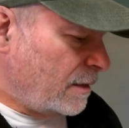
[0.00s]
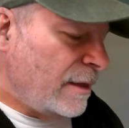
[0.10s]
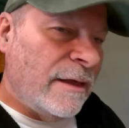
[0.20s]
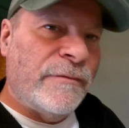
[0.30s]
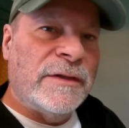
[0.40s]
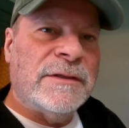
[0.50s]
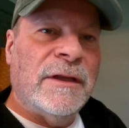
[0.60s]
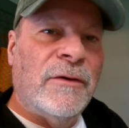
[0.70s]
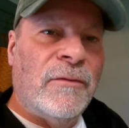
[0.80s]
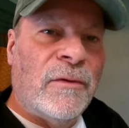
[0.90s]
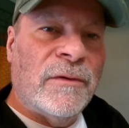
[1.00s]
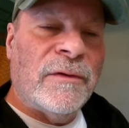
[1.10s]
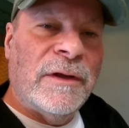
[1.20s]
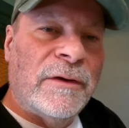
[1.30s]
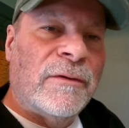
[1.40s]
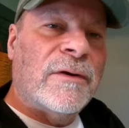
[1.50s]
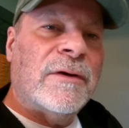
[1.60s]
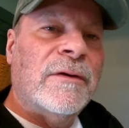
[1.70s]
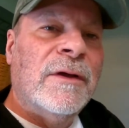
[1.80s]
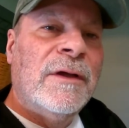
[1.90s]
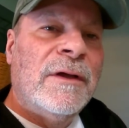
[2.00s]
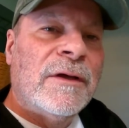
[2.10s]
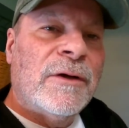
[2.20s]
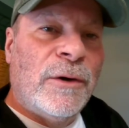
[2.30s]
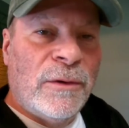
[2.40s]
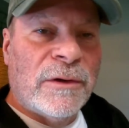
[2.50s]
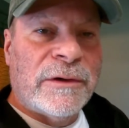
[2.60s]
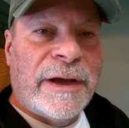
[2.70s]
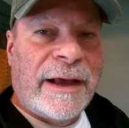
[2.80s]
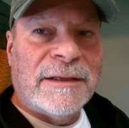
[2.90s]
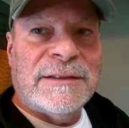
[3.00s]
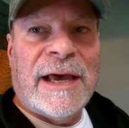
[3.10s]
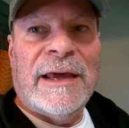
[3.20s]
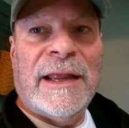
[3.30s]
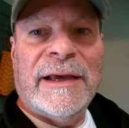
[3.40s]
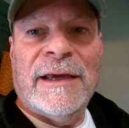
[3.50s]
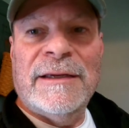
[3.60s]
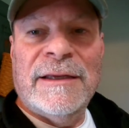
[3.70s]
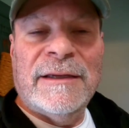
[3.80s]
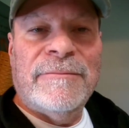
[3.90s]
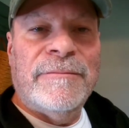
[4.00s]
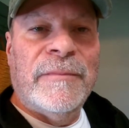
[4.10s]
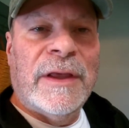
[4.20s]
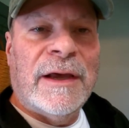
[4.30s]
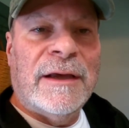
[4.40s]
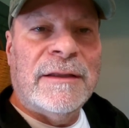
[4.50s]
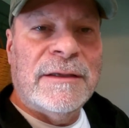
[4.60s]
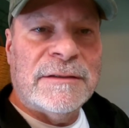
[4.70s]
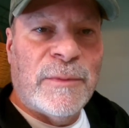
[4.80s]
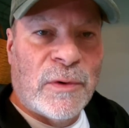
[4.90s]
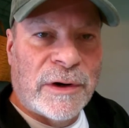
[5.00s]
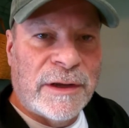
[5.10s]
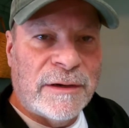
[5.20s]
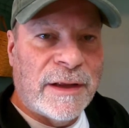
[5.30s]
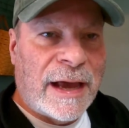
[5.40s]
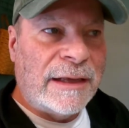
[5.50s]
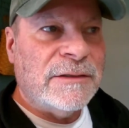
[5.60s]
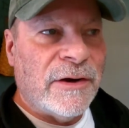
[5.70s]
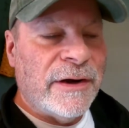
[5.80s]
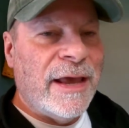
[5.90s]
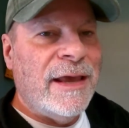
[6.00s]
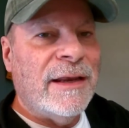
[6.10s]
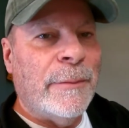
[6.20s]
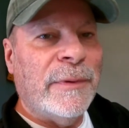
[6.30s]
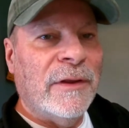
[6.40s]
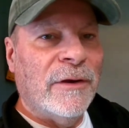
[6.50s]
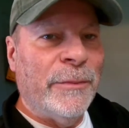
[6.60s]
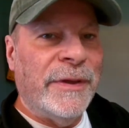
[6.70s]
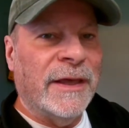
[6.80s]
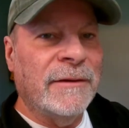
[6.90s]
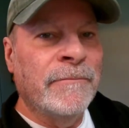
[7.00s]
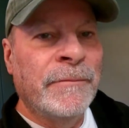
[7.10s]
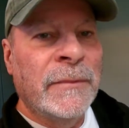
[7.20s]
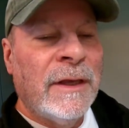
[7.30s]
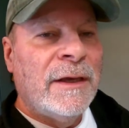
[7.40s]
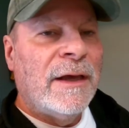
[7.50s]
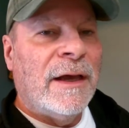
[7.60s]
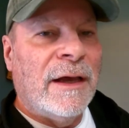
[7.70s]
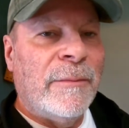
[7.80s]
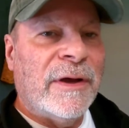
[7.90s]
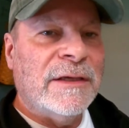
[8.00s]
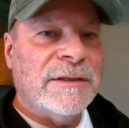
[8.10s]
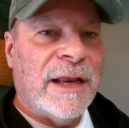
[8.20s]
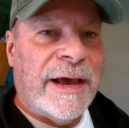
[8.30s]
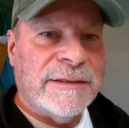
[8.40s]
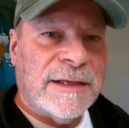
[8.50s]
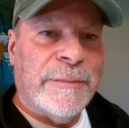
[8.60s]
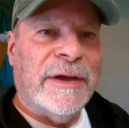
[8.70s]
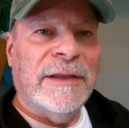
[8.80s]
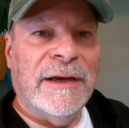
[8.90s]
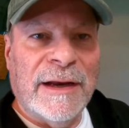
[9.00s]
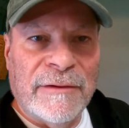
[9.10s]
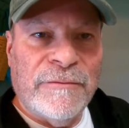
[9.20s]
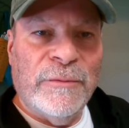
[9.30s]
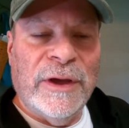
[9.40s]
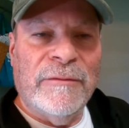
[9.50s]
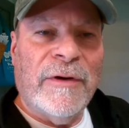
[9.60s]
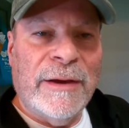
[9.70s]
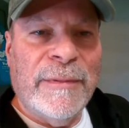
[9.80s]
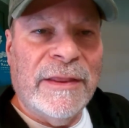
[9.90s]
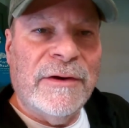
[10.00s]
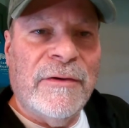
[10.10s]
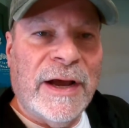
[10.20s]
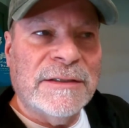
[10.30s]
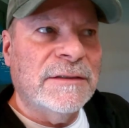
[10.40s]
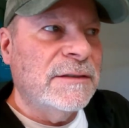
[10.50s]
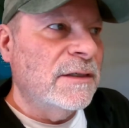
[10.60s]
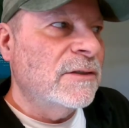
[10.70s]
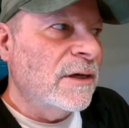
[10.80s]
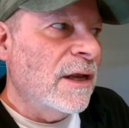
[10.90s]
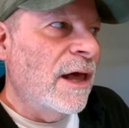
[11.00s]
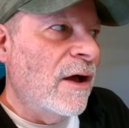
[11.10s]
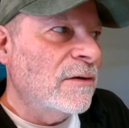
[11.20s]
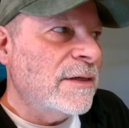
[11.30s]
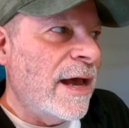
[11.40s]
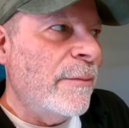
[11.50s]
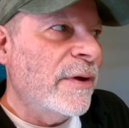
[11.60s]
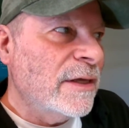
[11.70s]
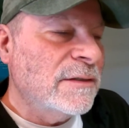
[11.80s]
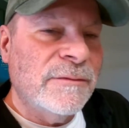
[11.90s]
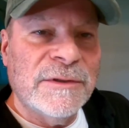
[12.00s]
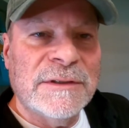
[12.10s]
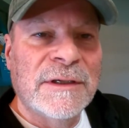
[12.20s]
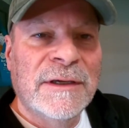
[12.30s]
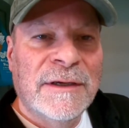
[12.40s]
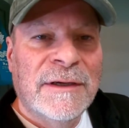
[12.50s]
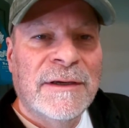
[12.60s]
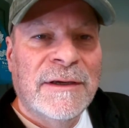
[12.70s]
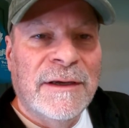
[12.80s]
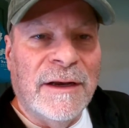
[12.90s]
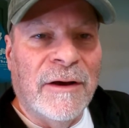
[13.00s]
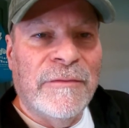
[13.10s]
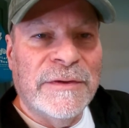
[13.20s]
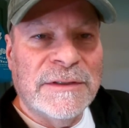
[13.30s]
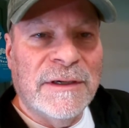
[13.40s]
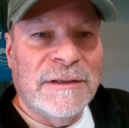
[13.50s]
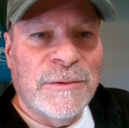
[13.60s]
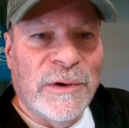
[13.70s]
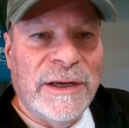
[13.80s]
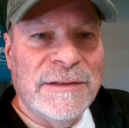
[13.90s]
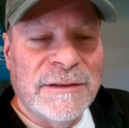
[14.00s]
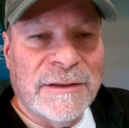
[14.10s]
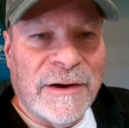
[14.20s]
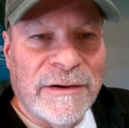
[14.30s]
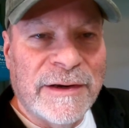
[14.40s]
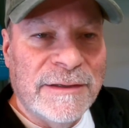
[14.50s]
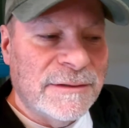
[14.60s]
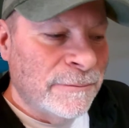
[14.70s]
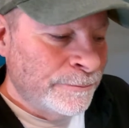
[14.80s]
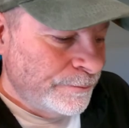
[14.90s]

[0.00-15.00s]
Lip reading: If it's a little cooler outside like I did this morning, I turned the heat up a little bit, because the last time I did it, I went right by the directions. It took a long time because it was, you know, if it's in the 20s and 30s,